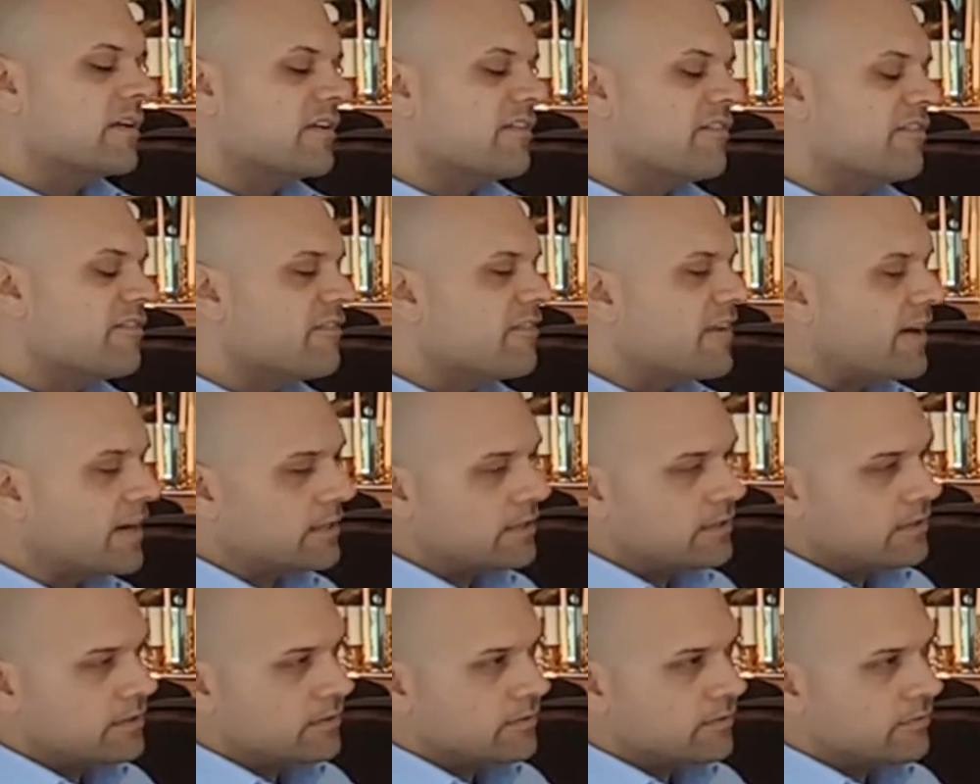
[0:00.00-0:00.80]

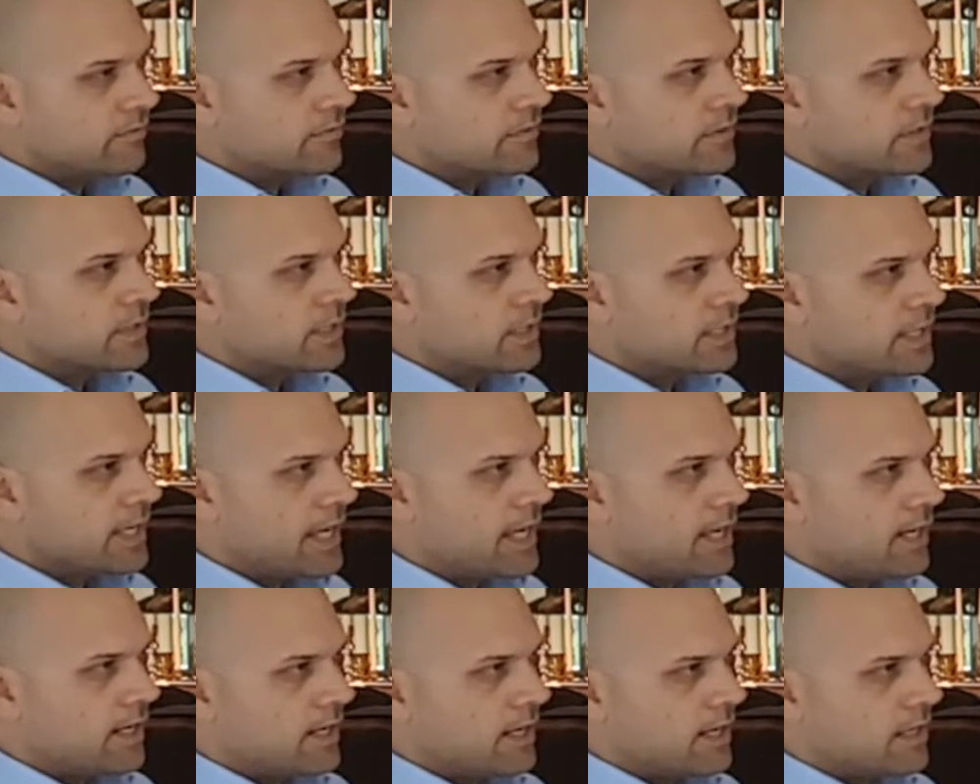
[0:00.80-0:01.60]
effective
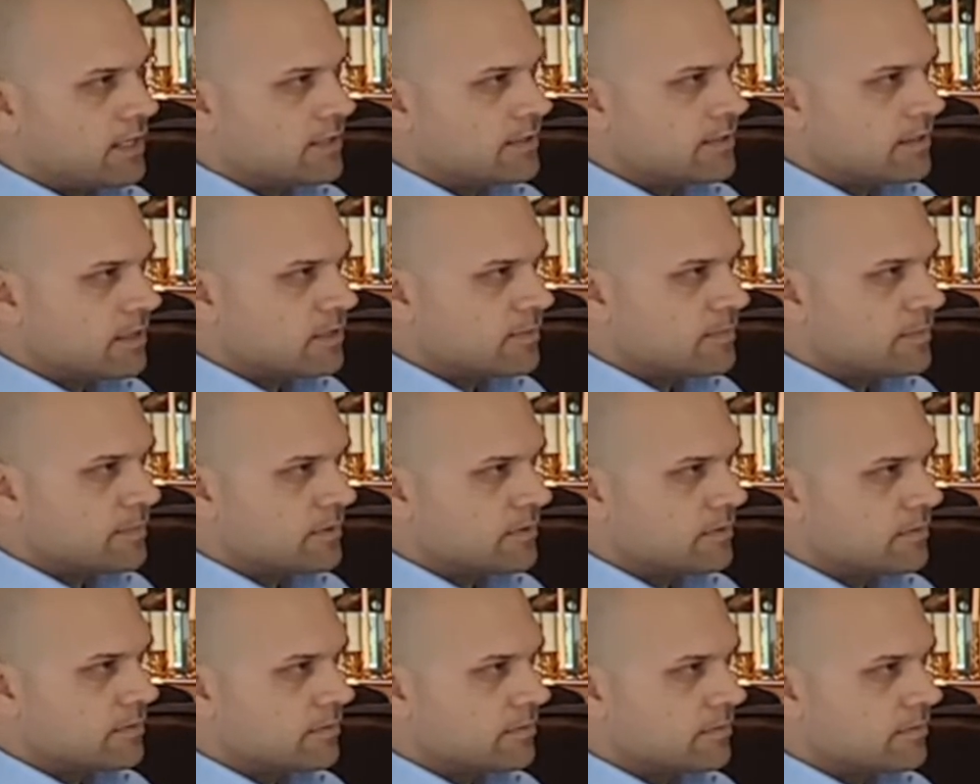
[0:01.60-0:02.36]
candidate assessment?